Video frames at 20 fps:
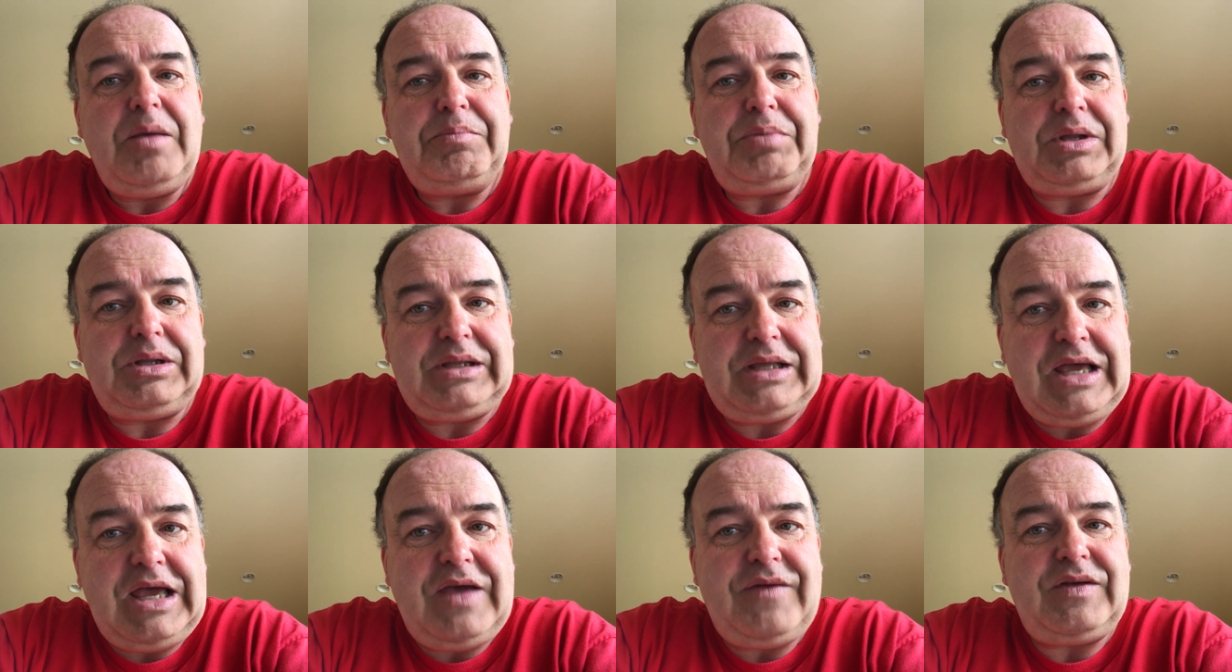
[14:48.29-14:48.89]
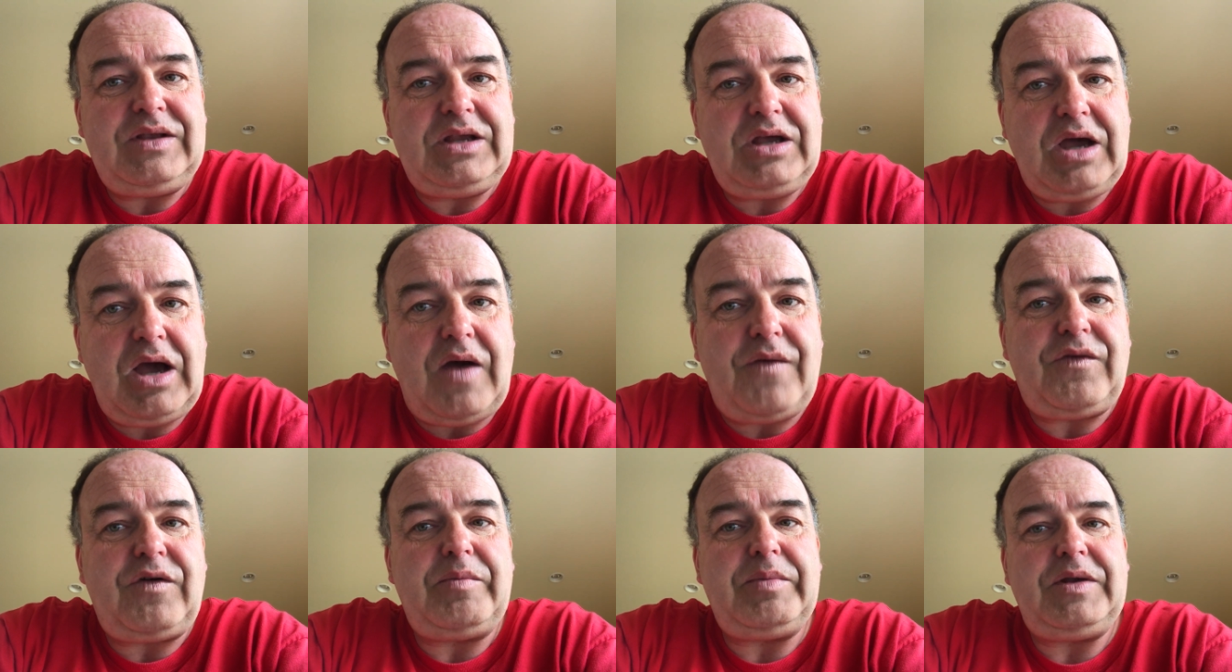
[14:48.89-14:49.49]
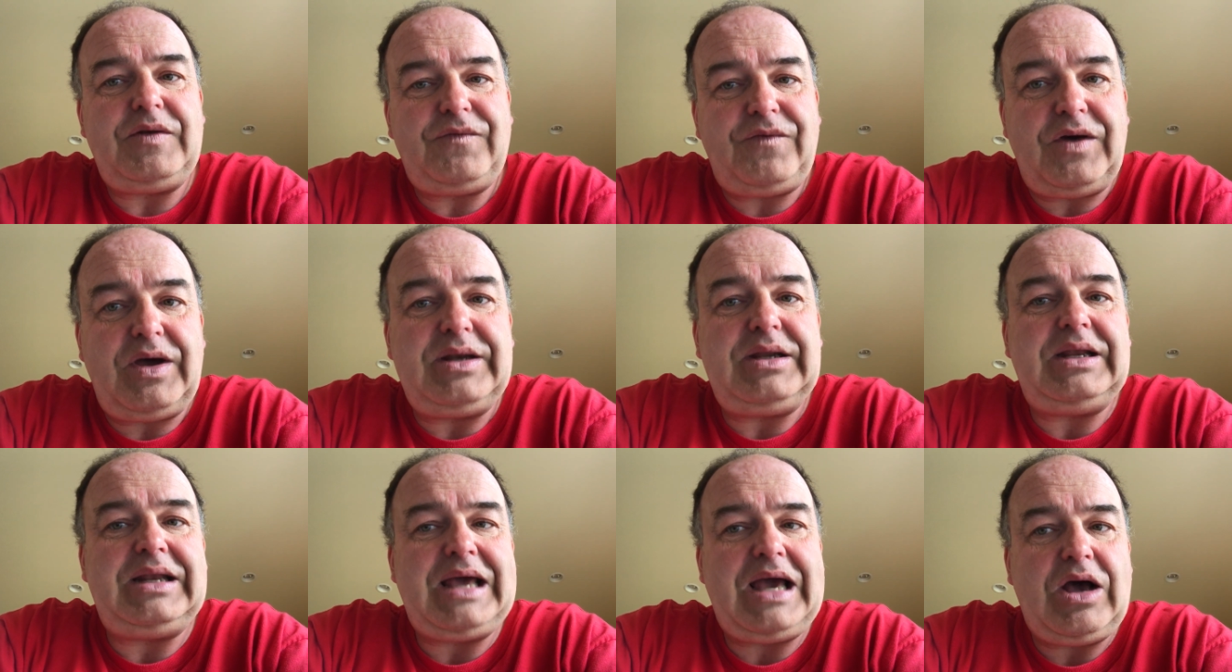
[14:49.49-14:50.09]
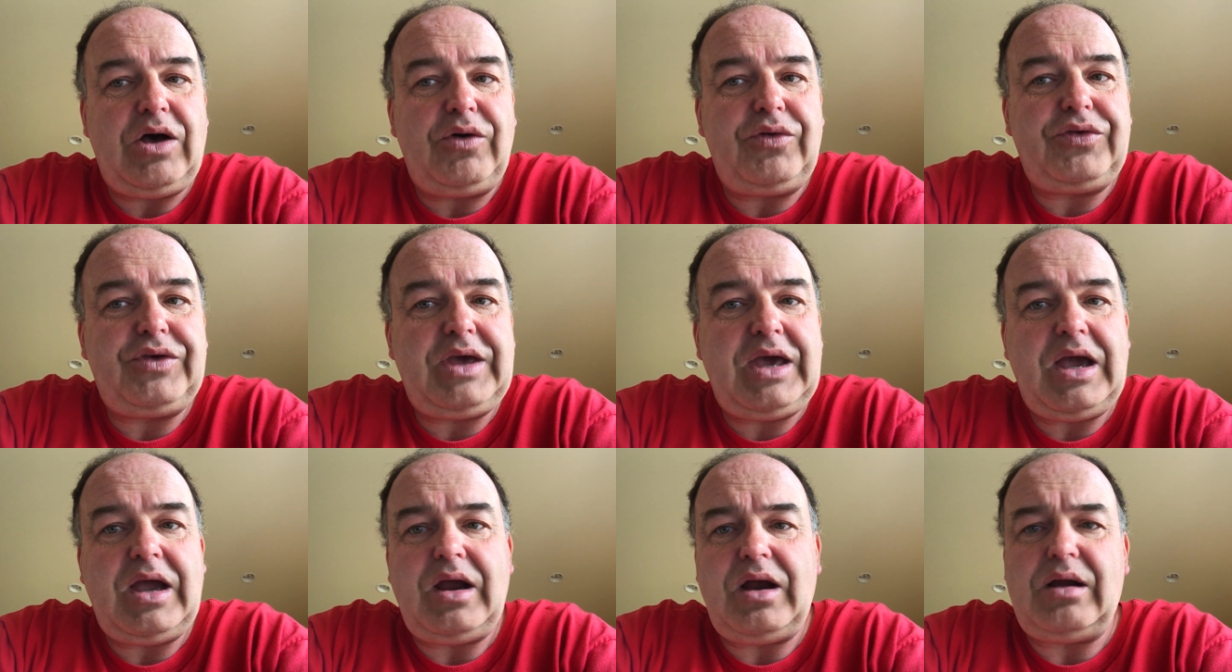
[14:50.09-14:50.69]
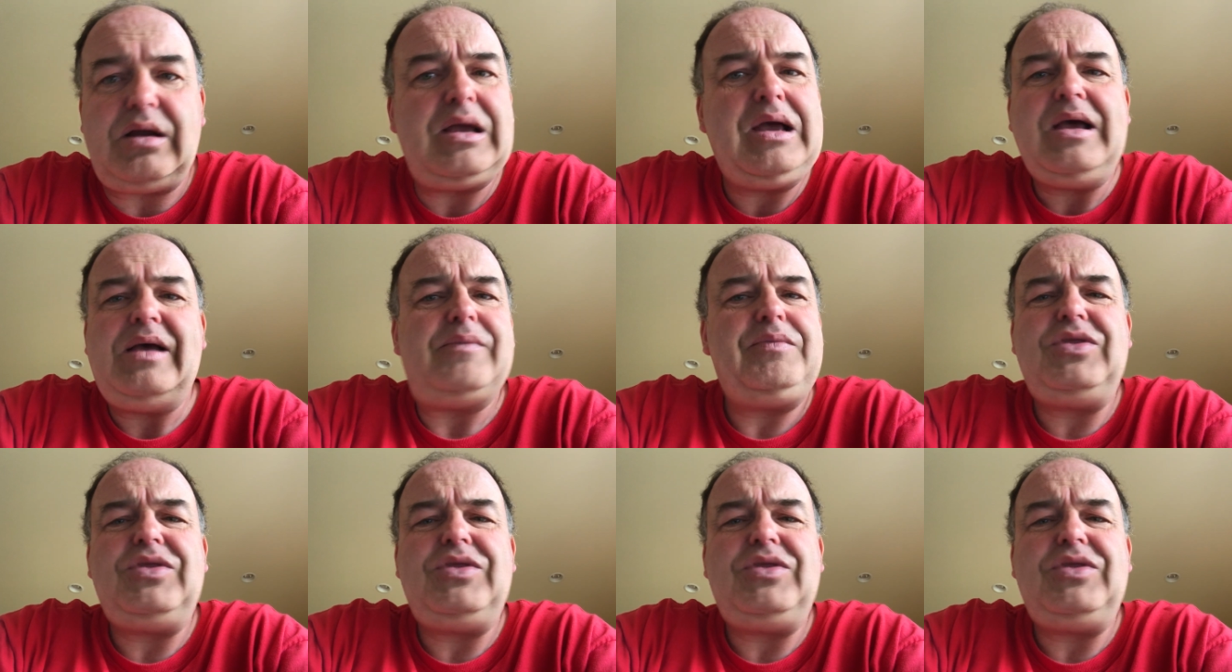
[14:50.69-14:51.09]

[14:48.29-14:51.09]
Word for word: believe in government funded health care.